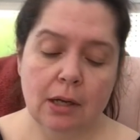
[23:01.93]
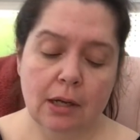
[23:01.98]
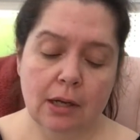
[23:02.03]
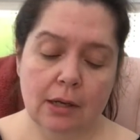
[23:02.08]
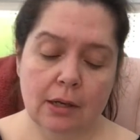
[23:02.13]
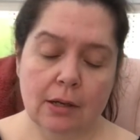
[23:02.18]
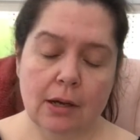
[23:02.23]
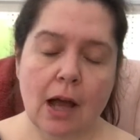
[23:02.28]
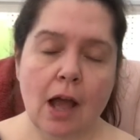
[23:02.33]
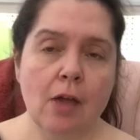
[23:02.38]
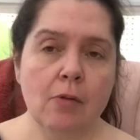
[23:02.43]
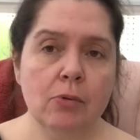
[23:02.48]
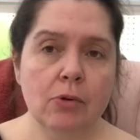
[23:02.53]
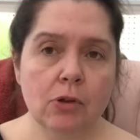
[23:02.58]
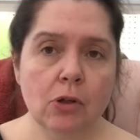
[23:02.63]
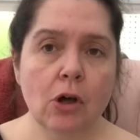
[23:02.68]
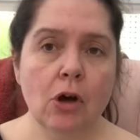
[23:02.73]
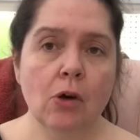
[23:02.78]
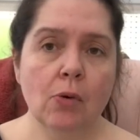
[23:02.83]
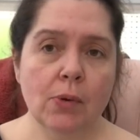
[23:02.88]
uh, I
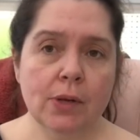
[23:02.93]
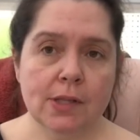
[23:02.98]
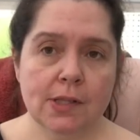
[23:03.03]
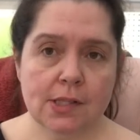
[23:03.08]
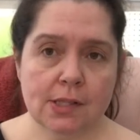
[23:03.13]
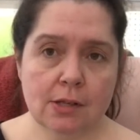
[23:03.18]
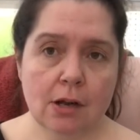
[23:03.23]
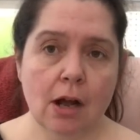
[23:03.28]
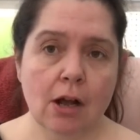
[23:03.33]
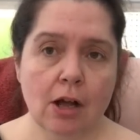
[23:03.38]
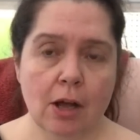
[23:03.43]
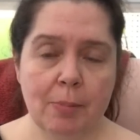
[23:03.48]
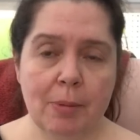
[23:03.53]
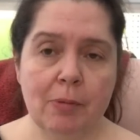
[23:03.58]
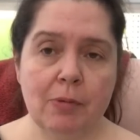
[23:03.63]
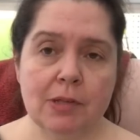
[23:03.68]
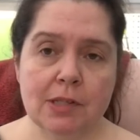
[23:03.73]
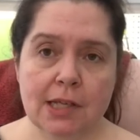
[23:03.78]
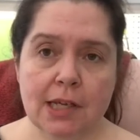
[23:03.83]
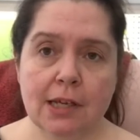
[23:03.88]
will go and stock up. I
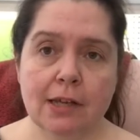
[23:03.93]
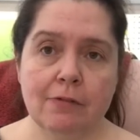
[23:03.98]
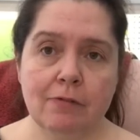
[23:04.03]
will take